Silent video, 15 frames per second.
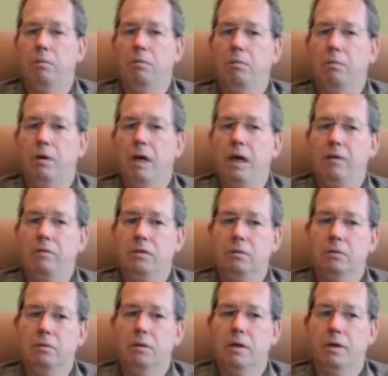we have
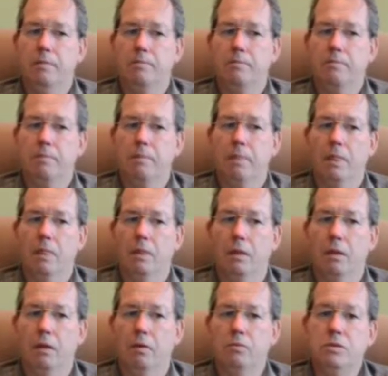to um,
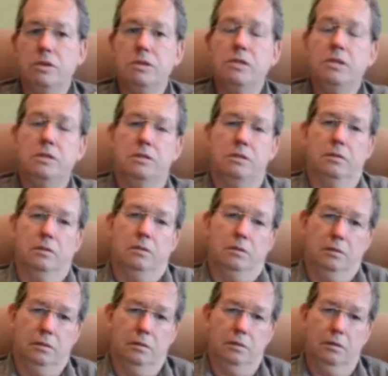resist
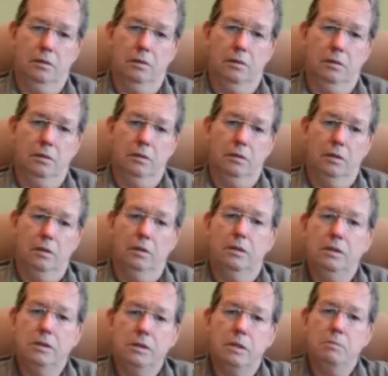
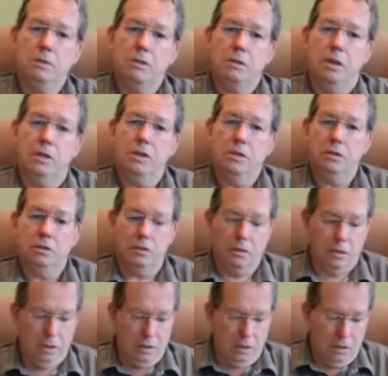the
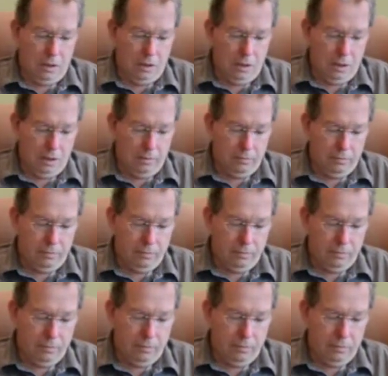temptation um,
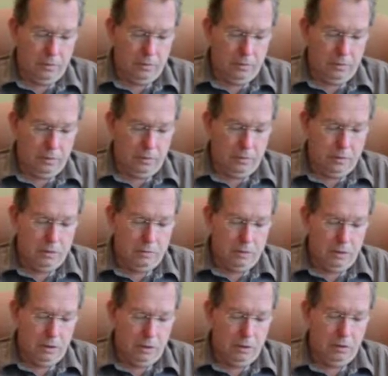to
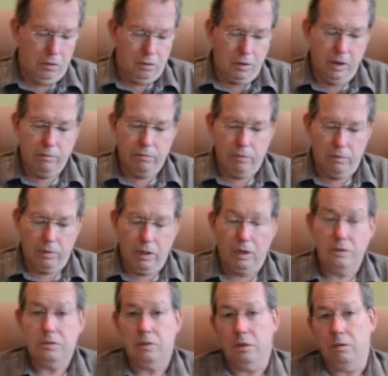be grateful. Uh,
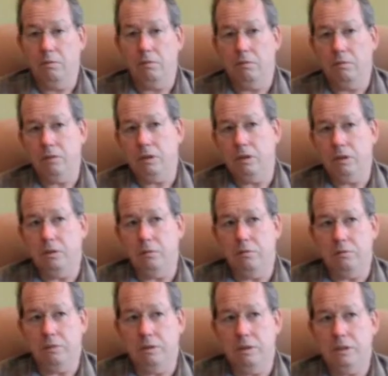so we
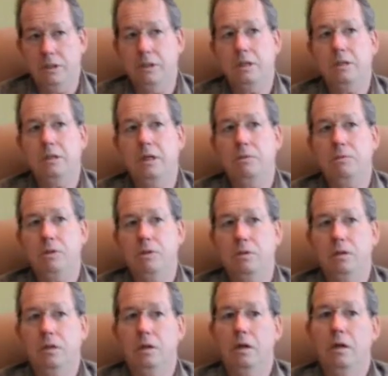resist the
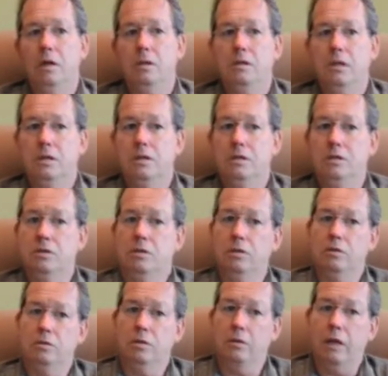temptation, temptation to
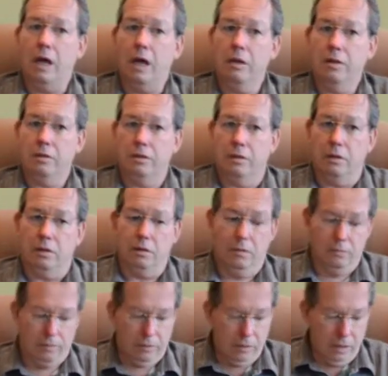do the other thing.
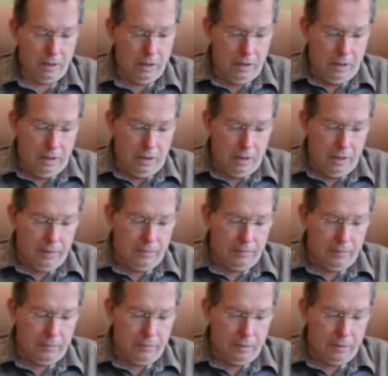
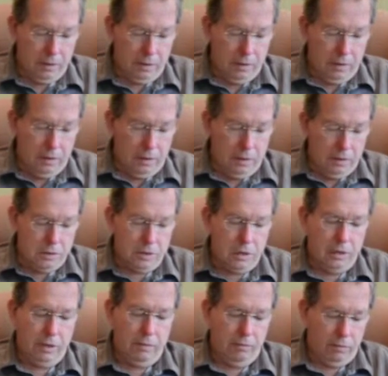Um, so
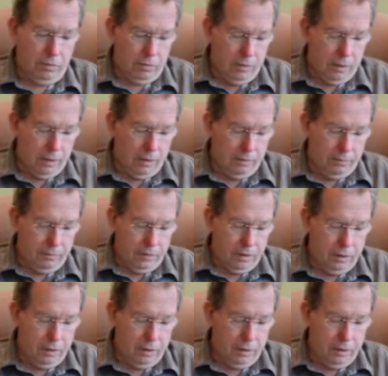therefore, um,